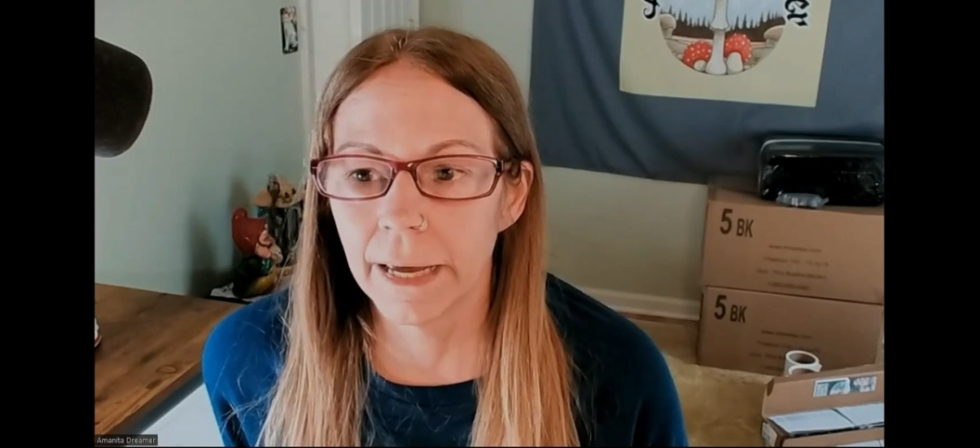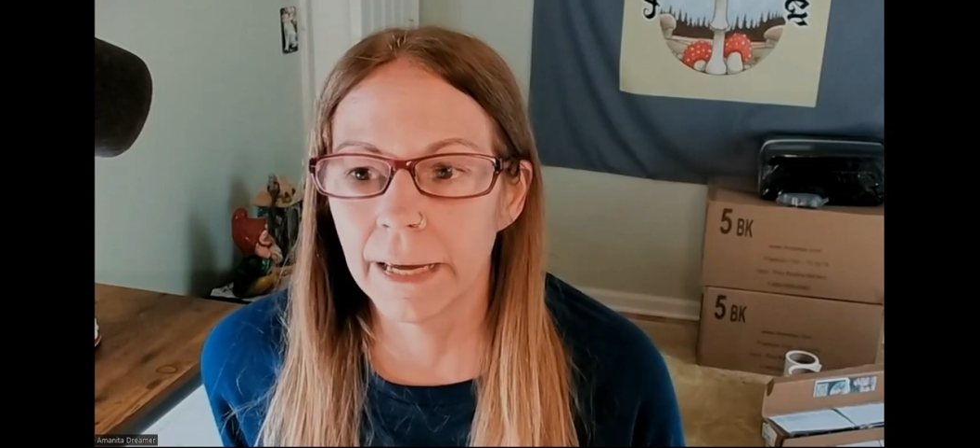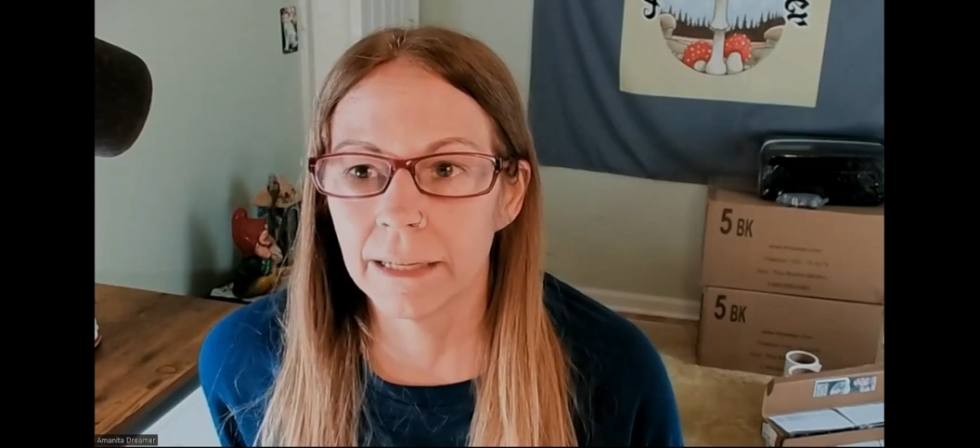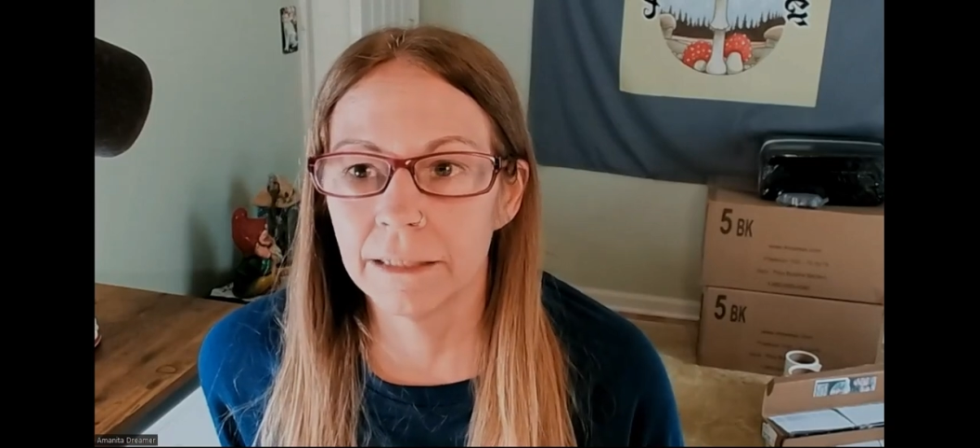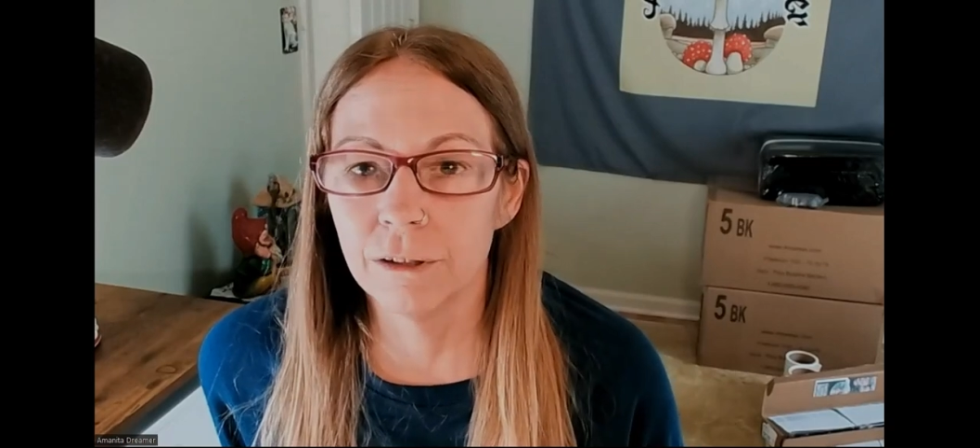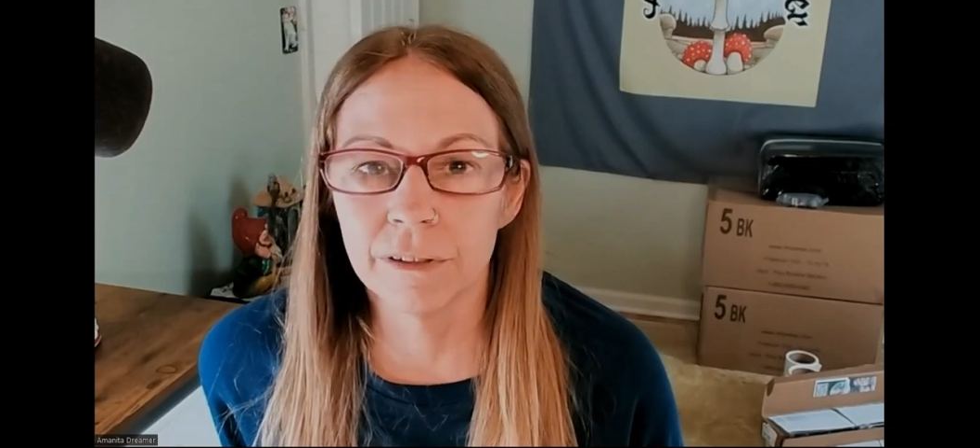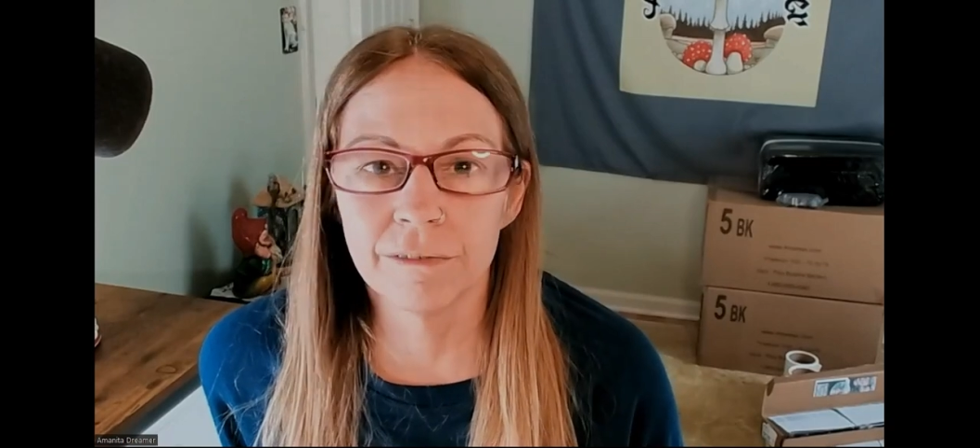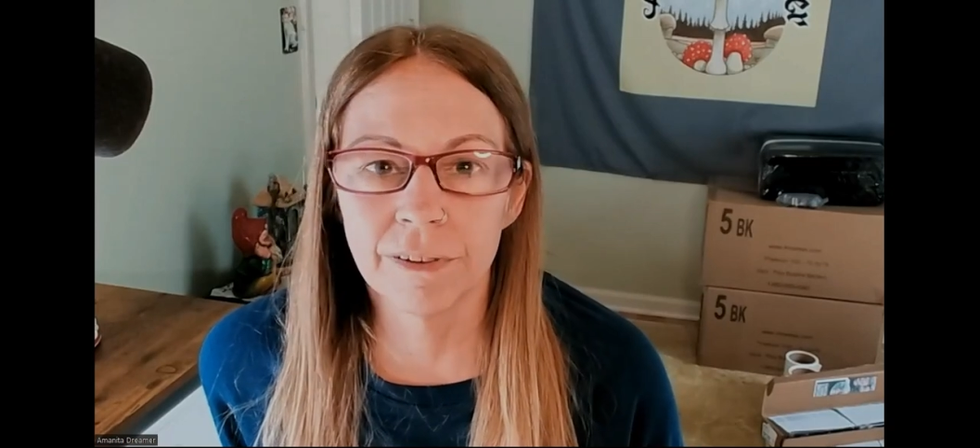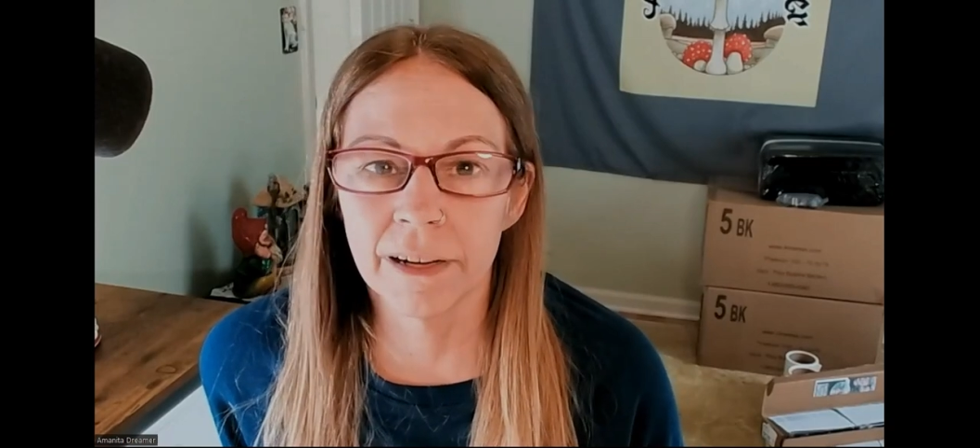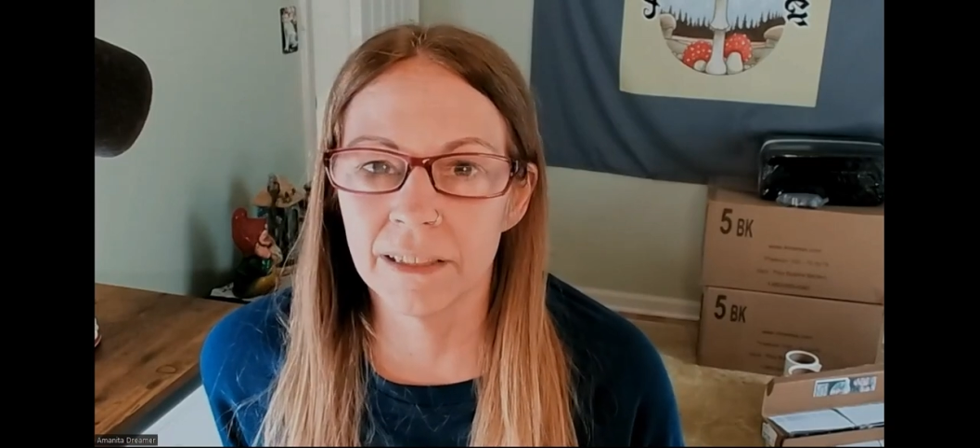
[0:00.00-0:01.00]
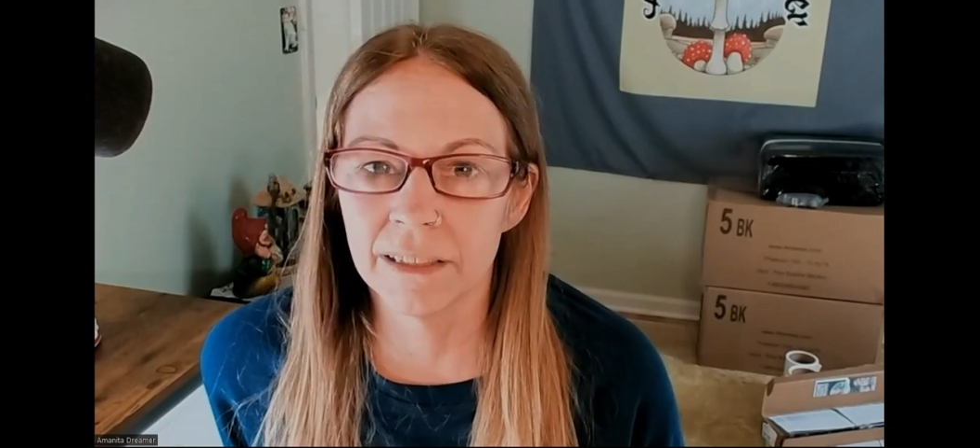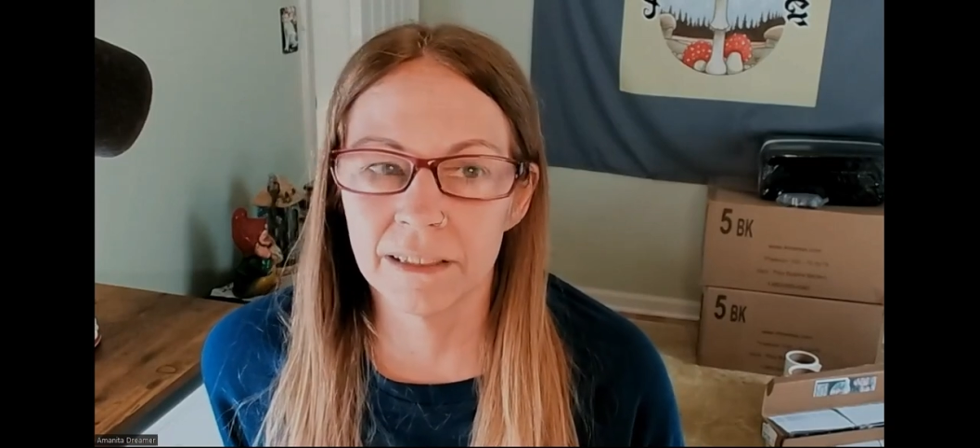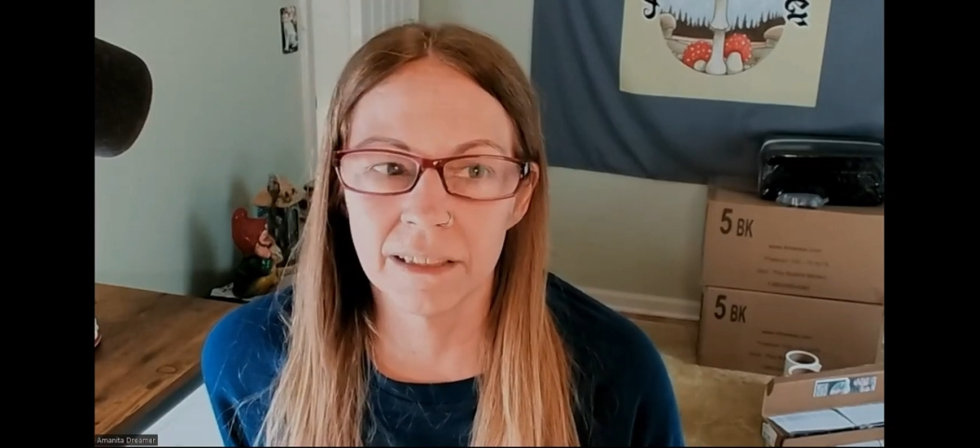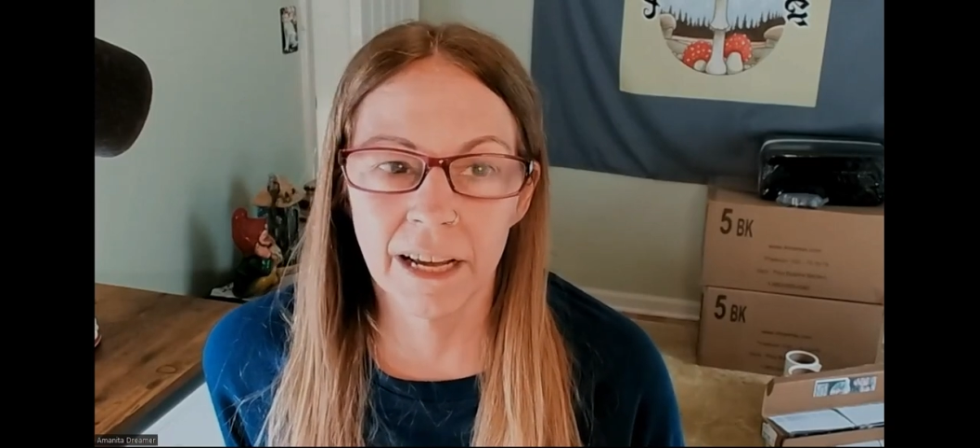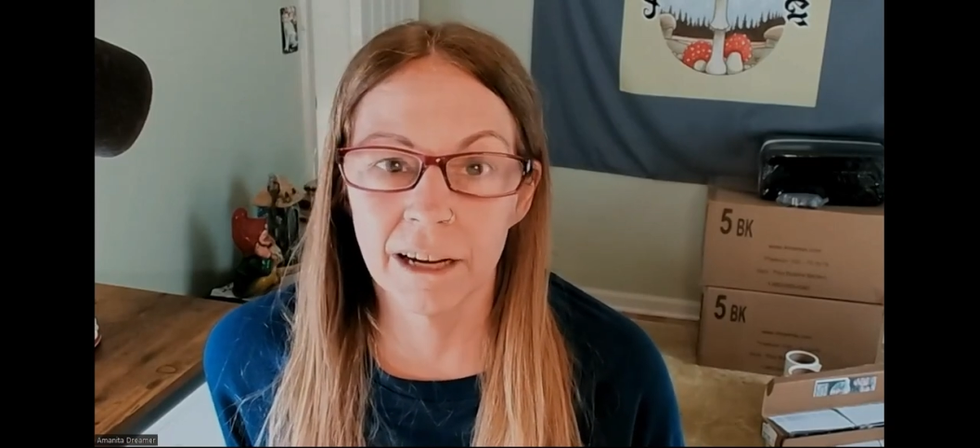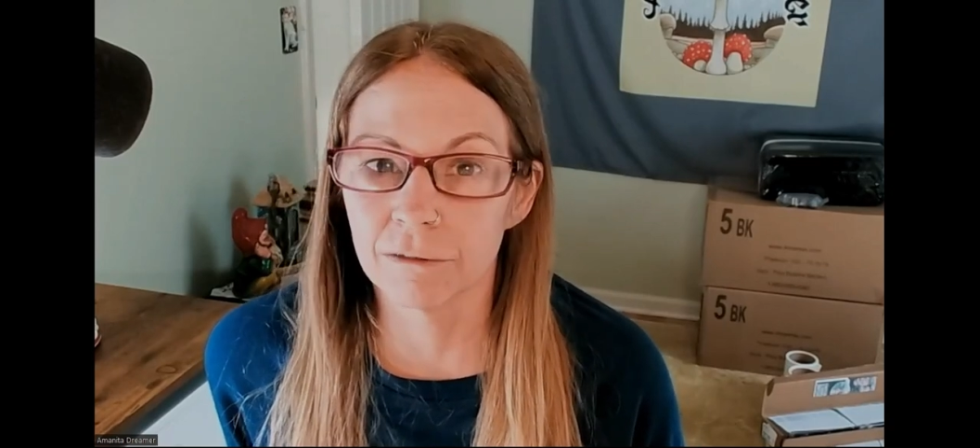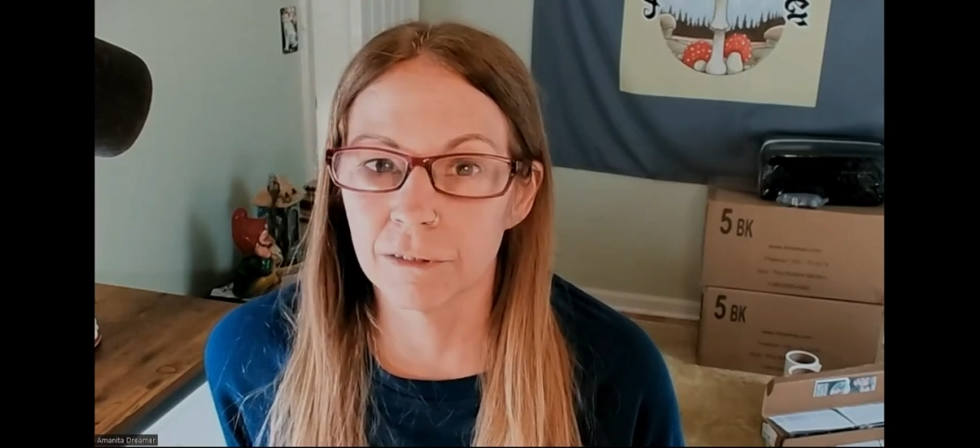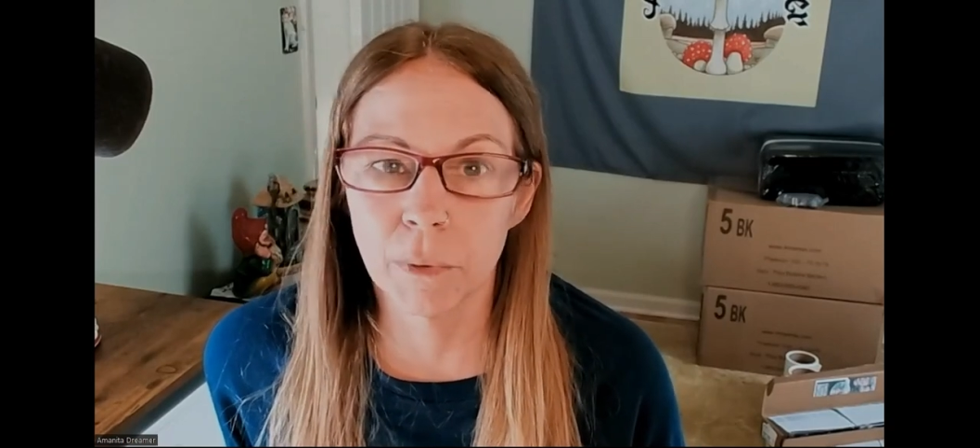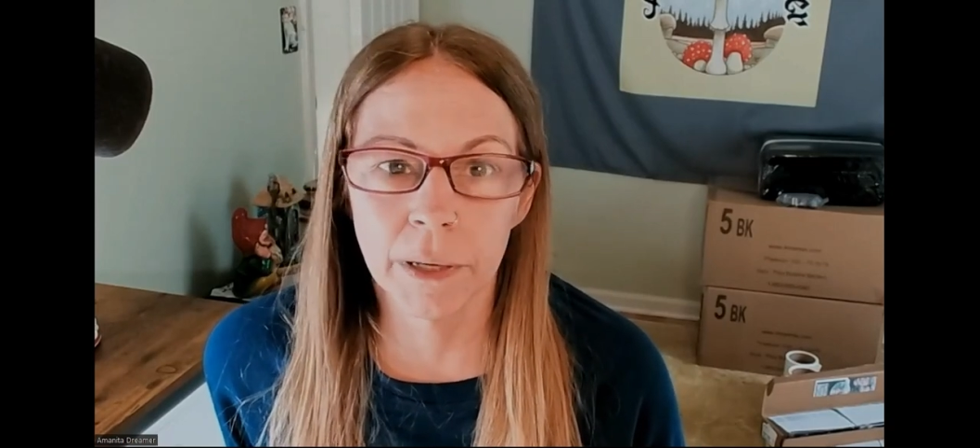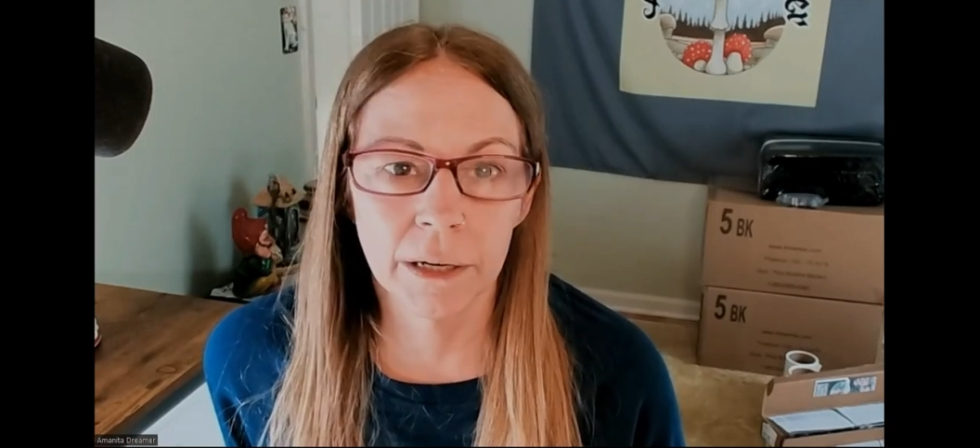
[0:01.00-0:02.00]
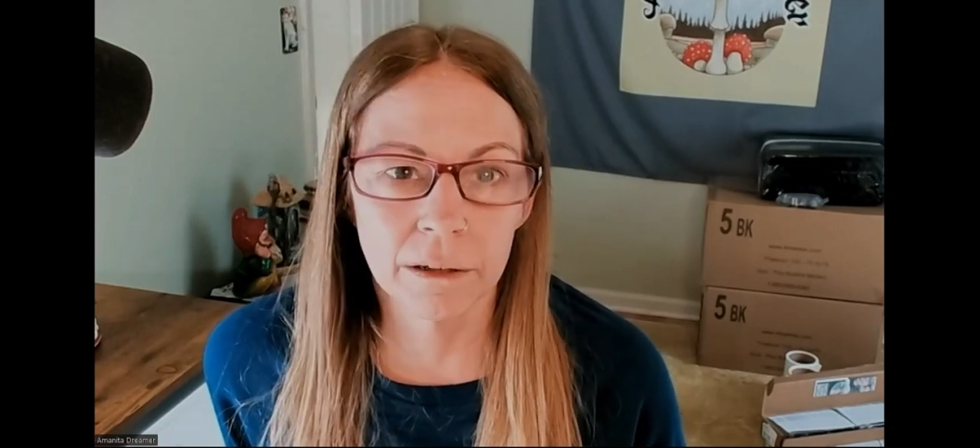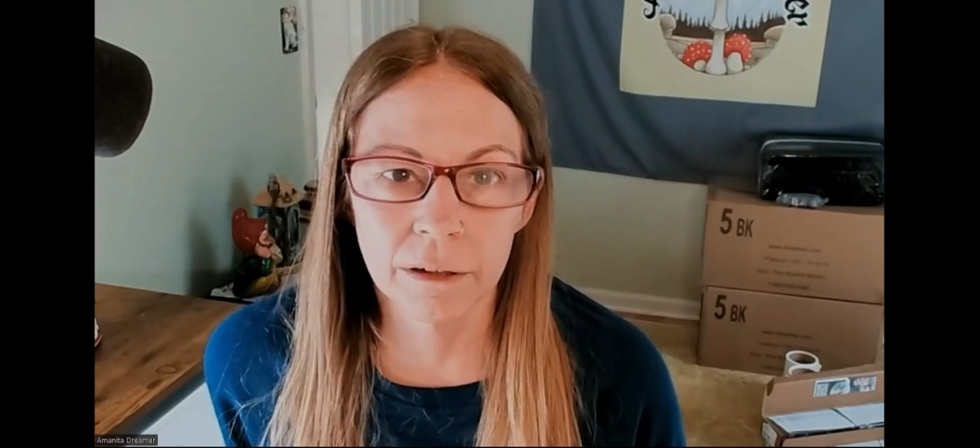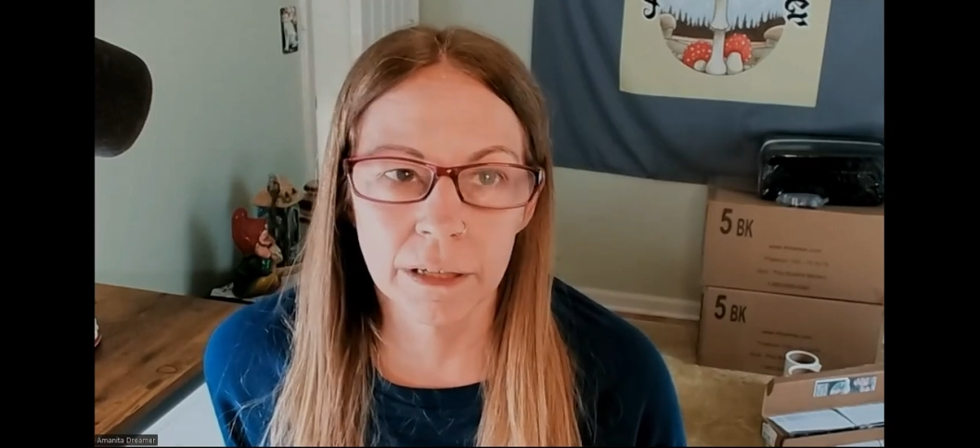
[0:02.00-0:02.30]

And you can find it everywhere,